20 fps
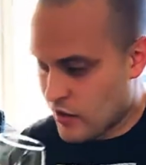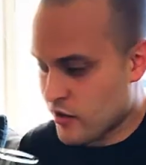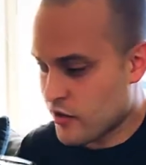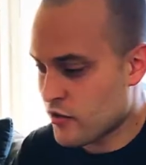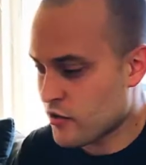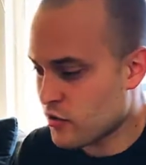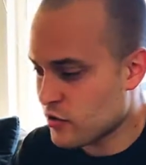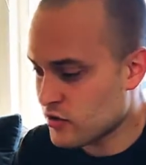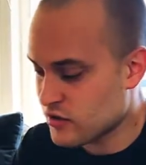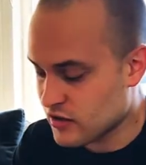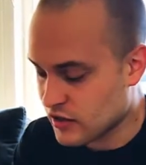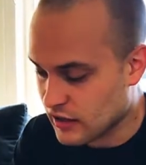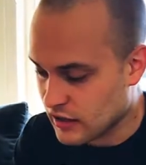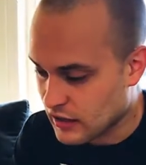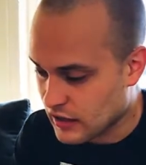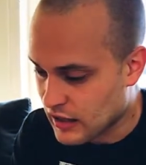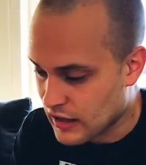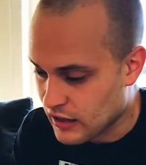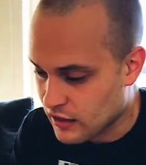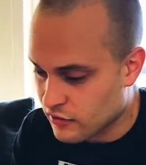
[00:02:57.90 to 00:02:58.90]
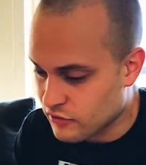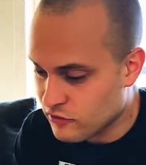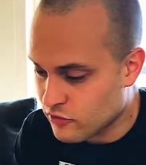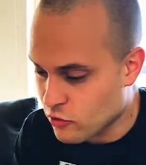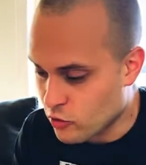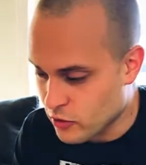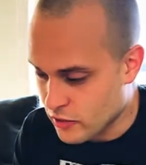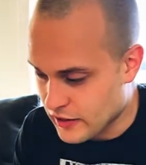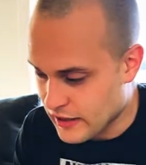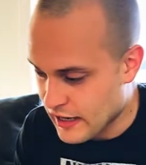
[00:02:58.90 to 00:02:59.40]
There is like a lot of
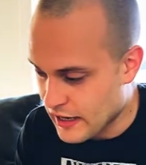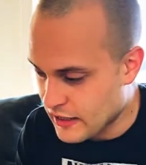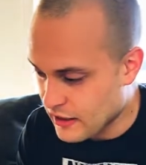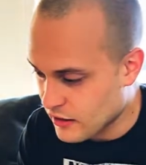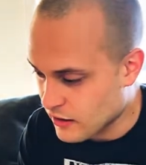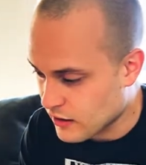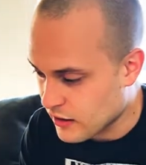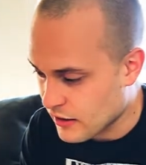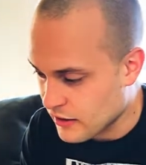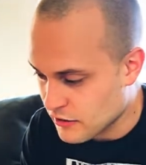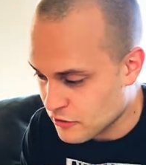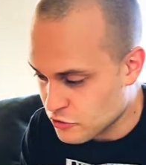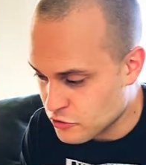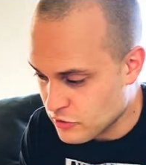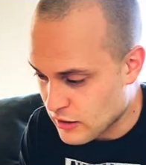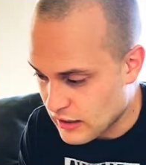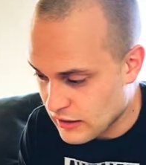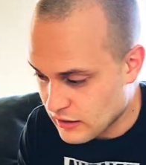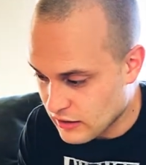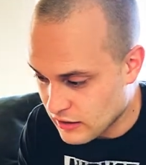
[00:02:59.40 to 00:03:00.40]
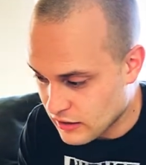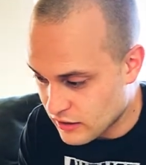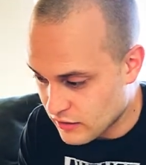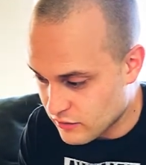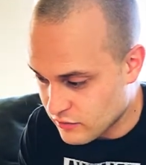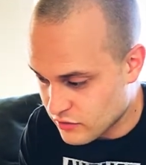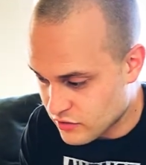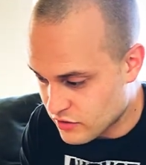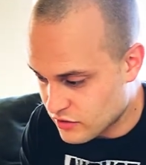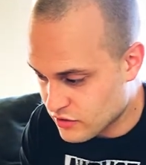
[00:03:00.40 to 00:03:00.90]
organic kind of dried
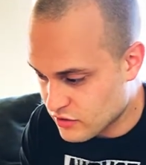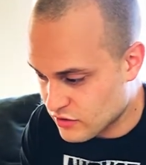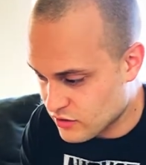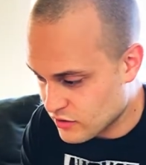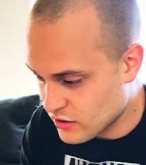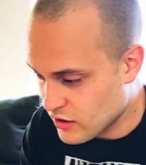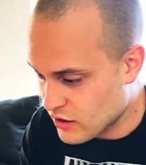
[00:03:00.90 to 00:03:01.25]
leaves,